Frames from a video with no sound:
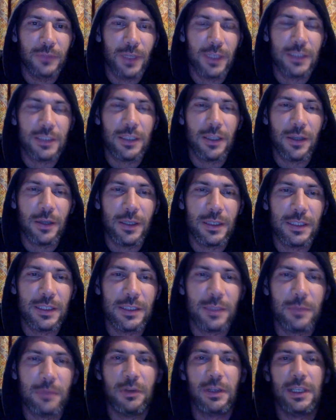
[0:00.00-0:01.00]
I don't know, it's
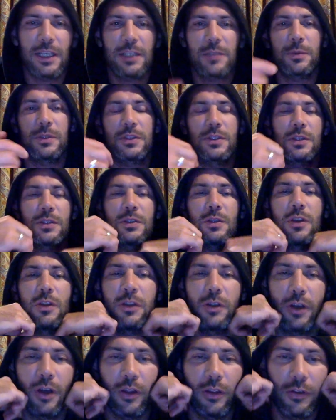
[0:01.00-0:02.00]
something that really gets me. Because
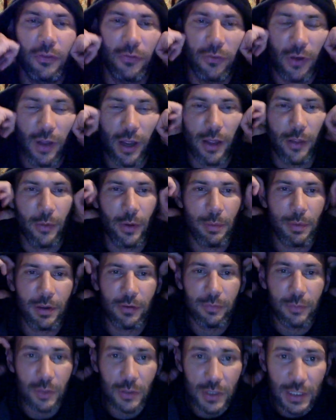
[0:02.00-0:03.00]
on the flight on the way back
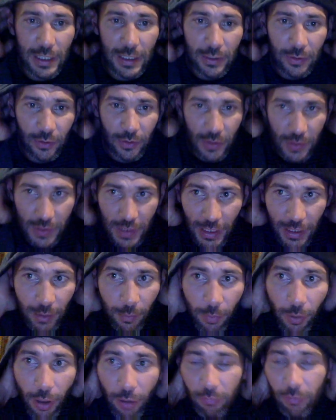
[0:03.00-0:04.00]
from New Zealand, on the
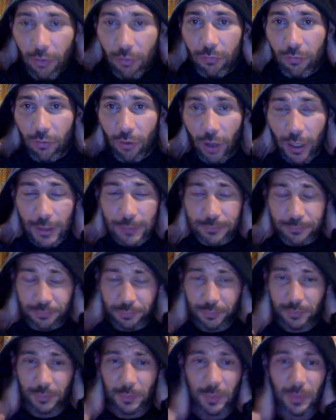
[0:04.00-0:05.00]
second part of our flight,
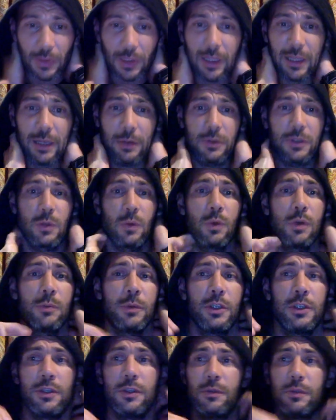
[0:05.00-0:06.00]
there was a
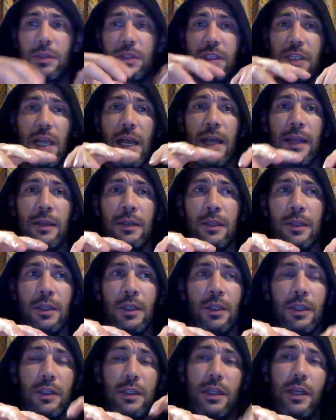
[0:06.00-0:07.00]
woman who was sat
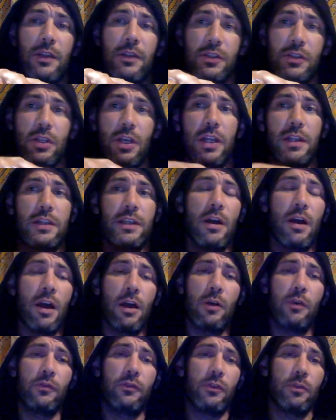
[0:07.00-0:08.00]
the other side of the
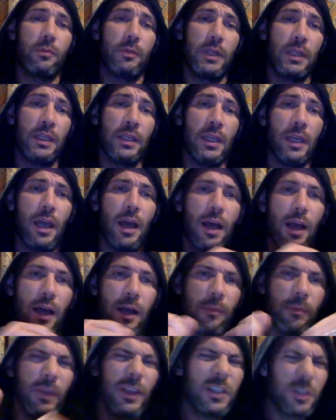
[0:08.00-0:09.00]
aisle from me.
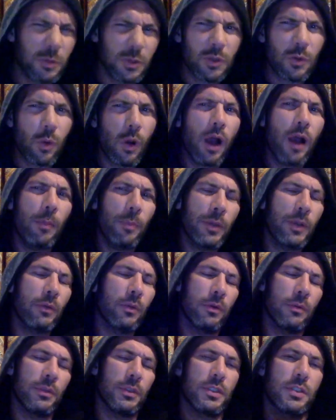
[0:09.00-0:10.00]
She was quite a big
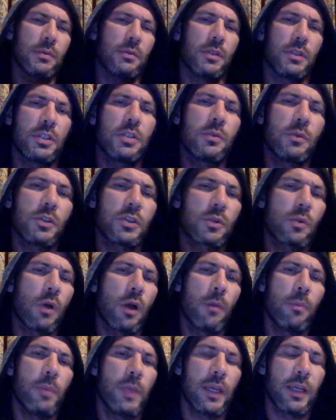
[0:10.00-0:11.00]
woman. She was
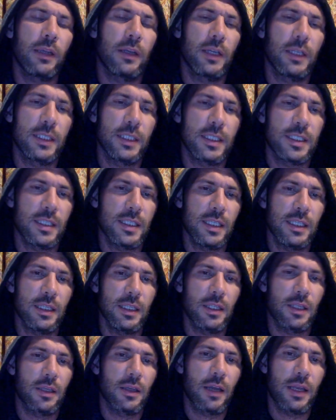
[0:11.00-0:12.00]
quite big, and I could see
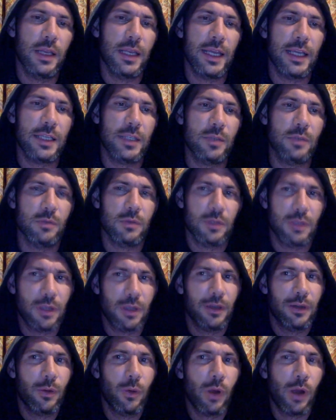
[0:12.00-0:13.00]
that the guy next to her was
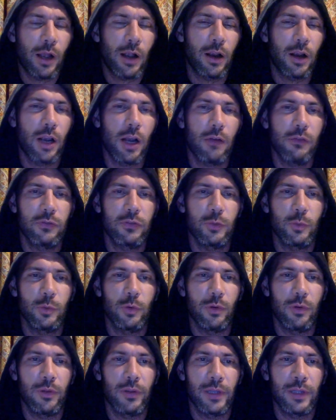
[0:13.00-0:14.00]
like quite
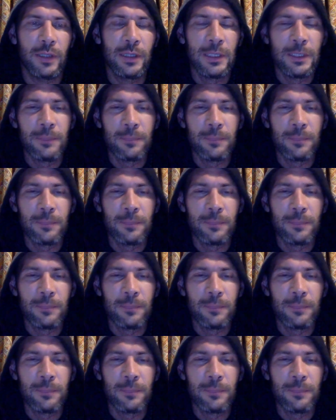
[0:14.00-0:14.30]
uncomfortable with it.